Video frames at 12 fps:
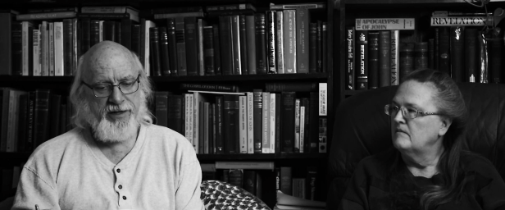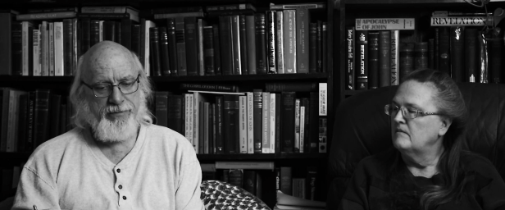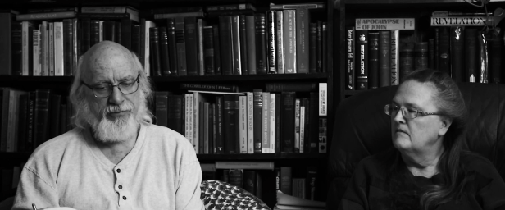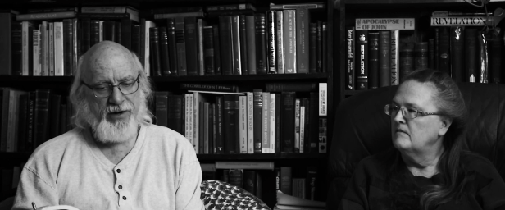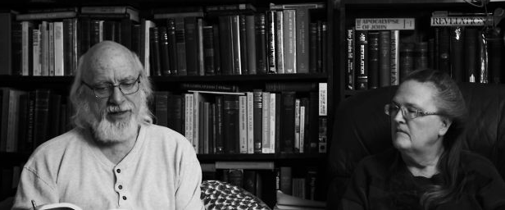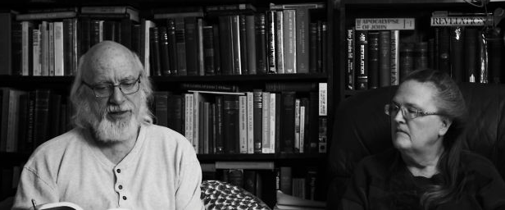Speaker 1: them
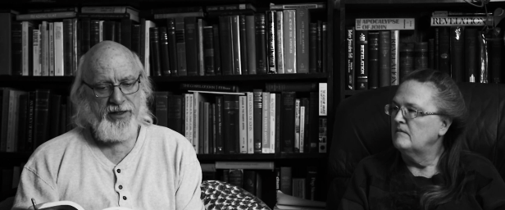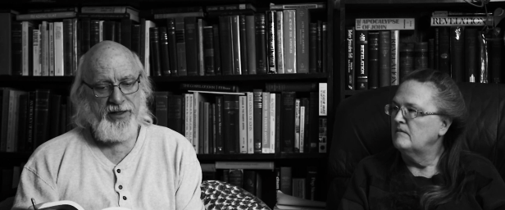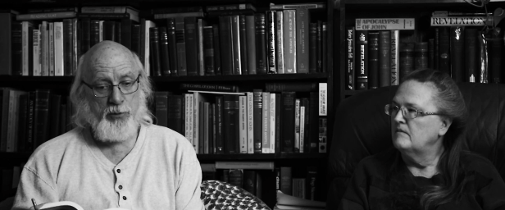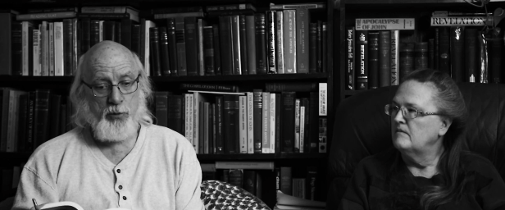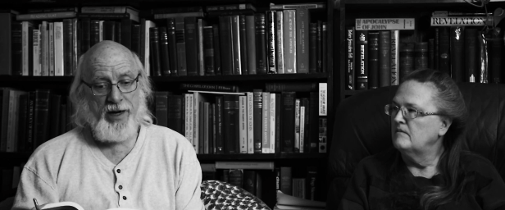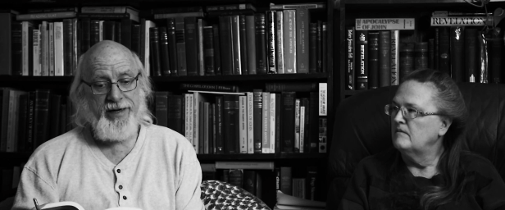practically
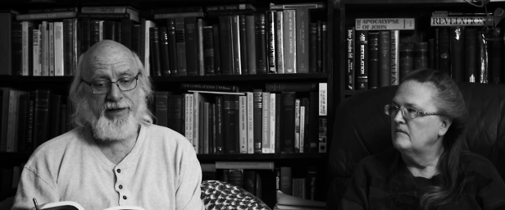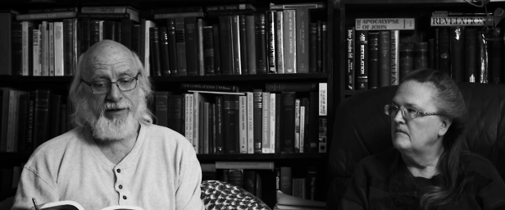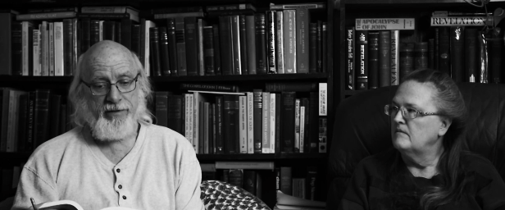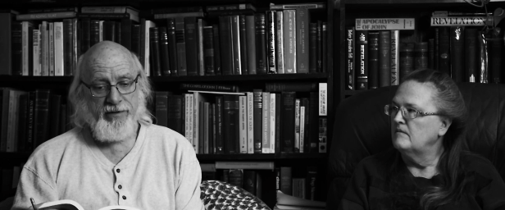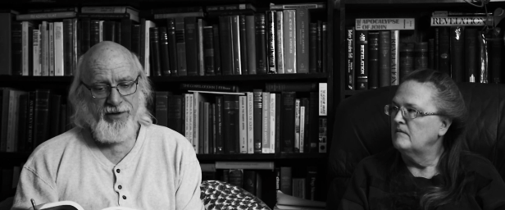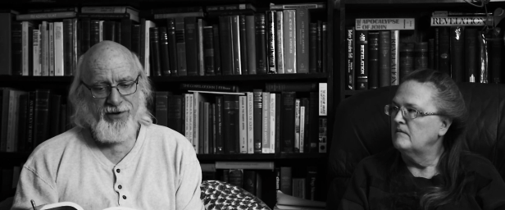running
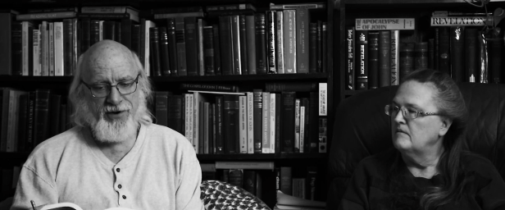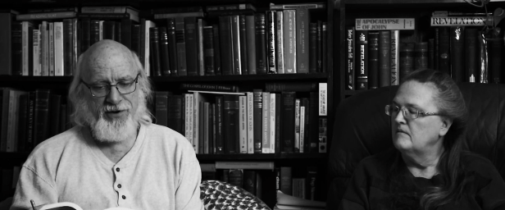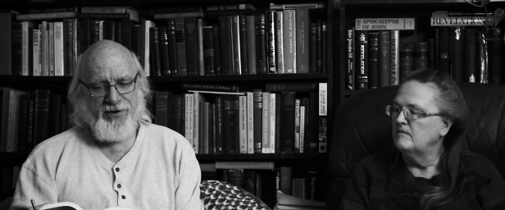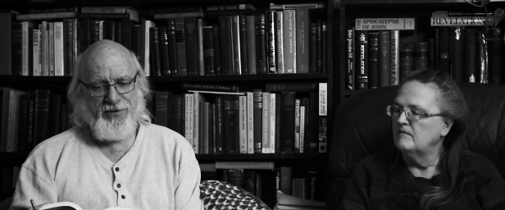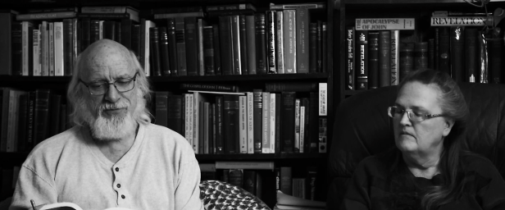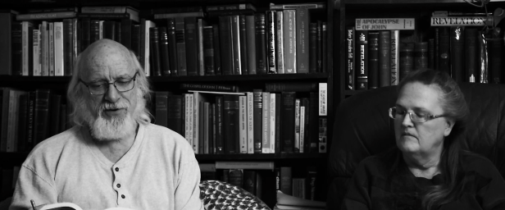
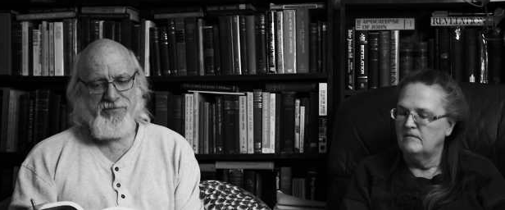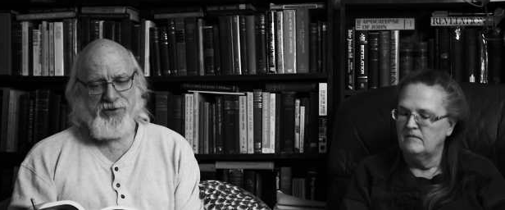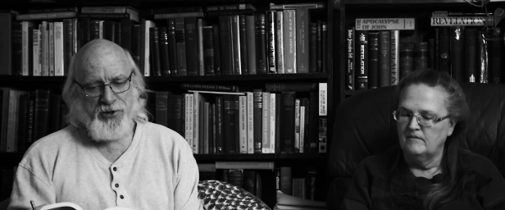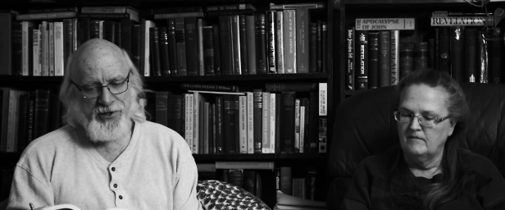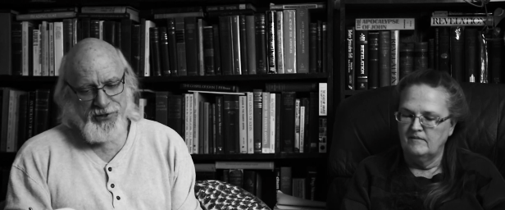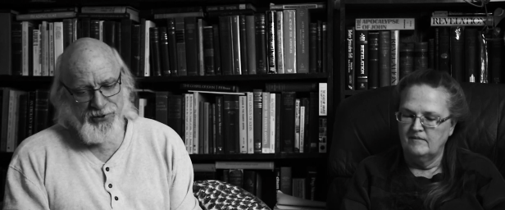from
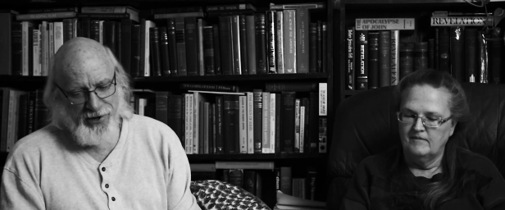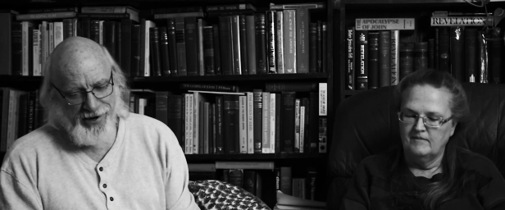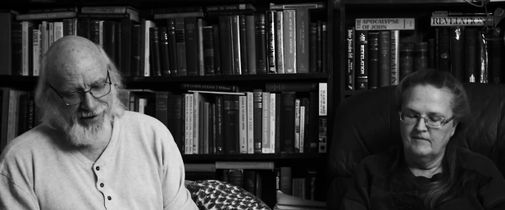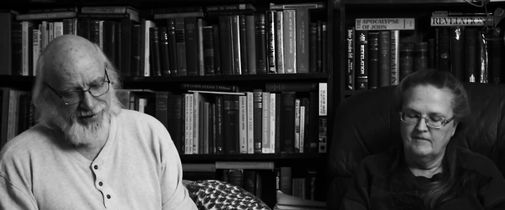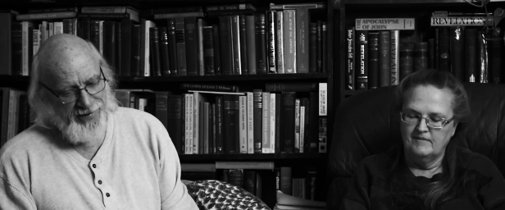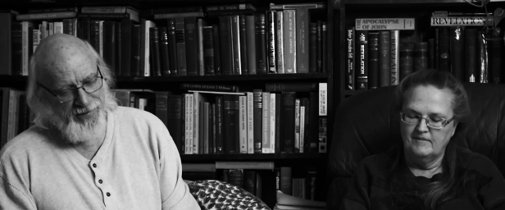door to door
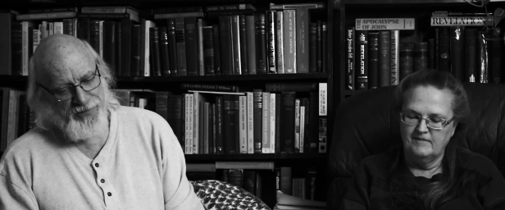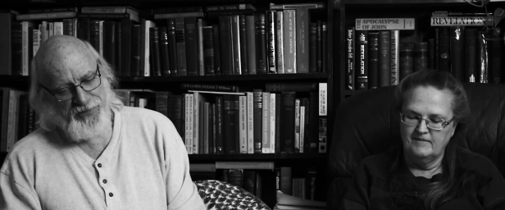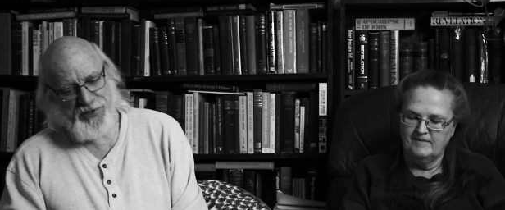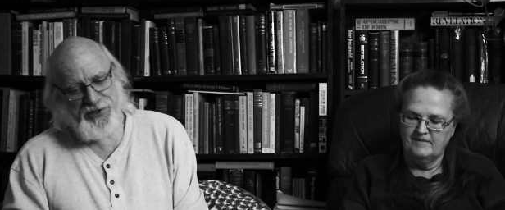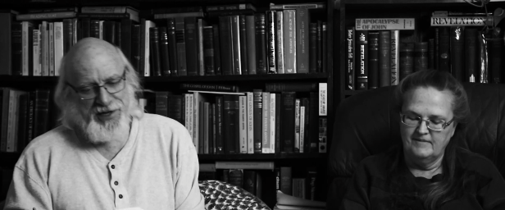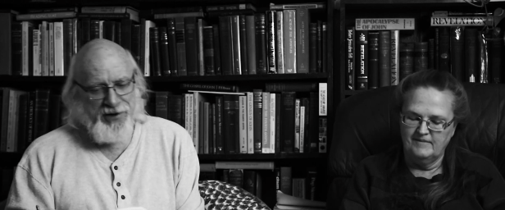
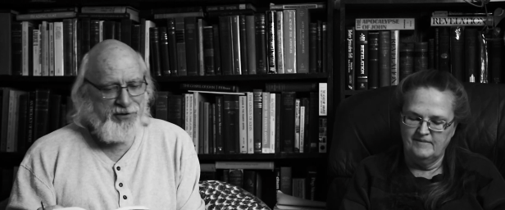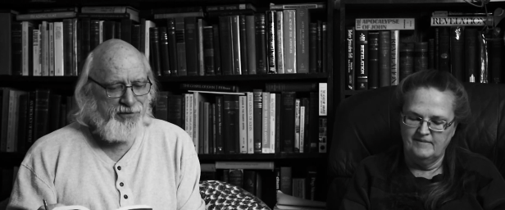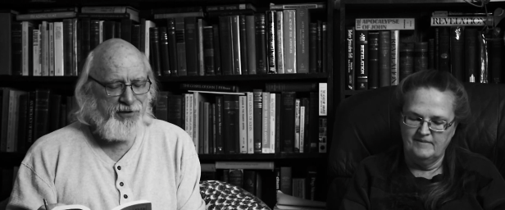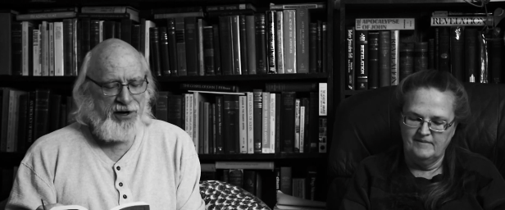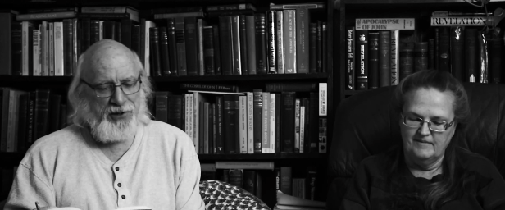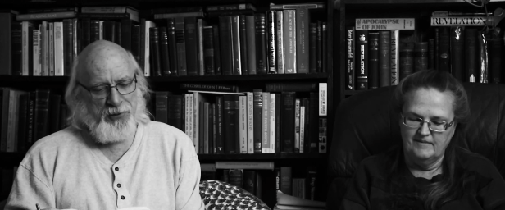to sound the
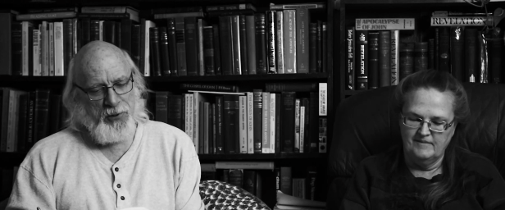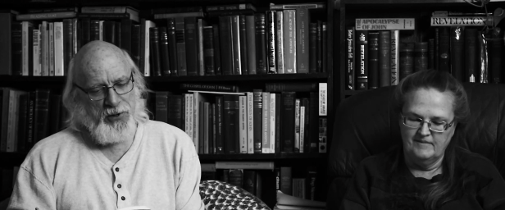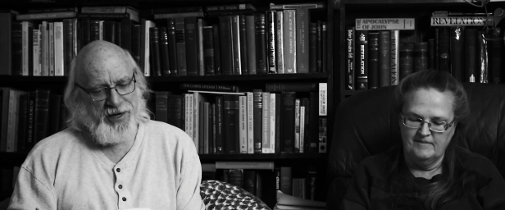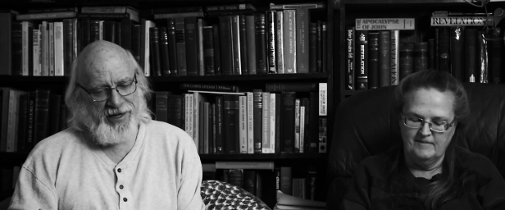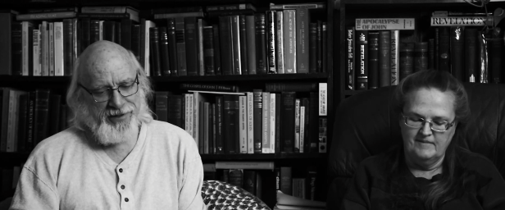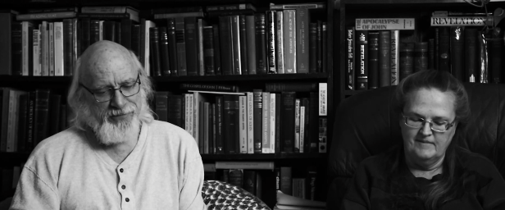final
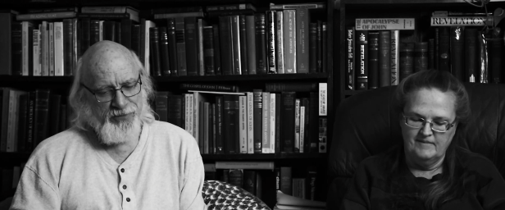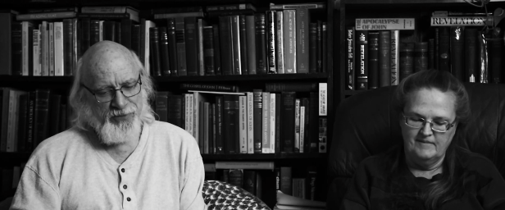warning.